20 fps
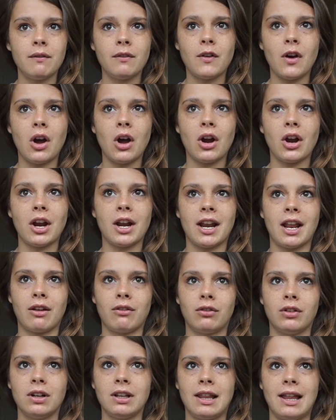far, and
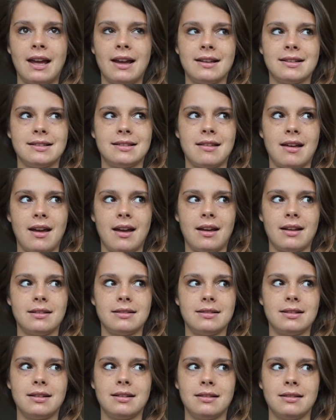I realized
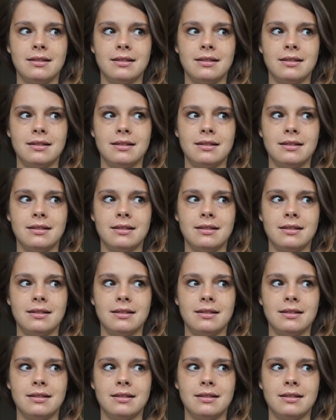that,